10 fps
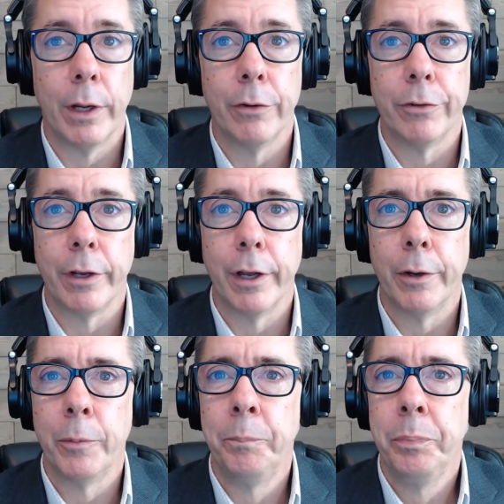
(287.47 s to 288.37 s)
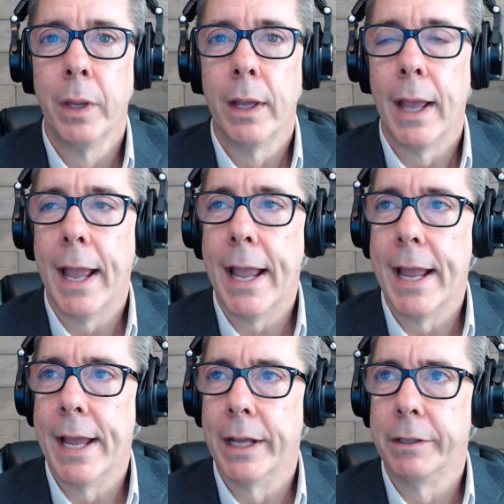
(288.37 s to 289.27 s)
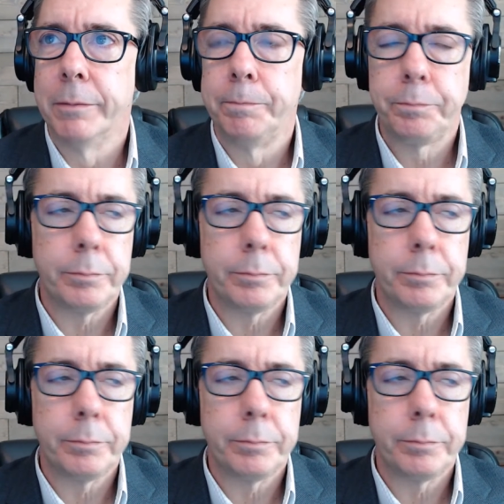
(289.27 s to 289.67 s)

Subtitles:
years ago, and